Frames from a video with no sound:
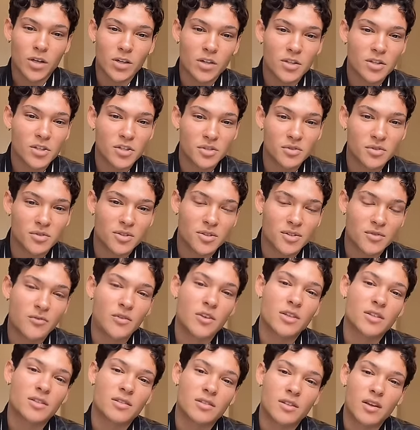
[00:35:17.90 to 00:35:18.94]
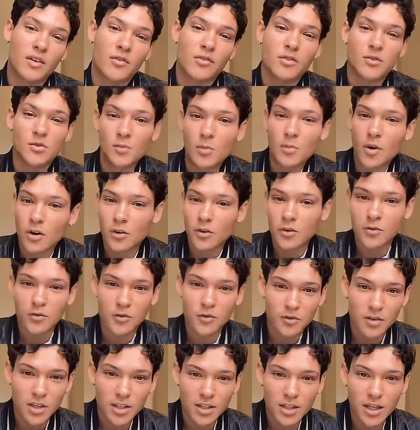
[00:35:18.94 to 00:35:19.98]
We're gonna shoot some fun stuff tomorrow
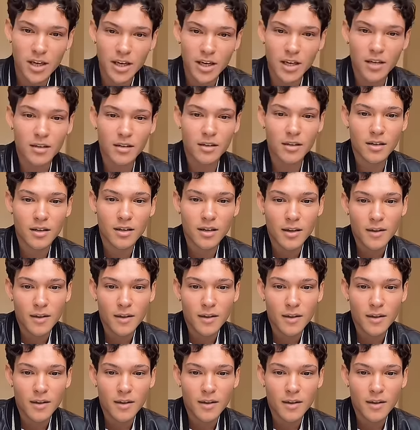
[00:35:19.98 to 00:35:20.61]
for red light.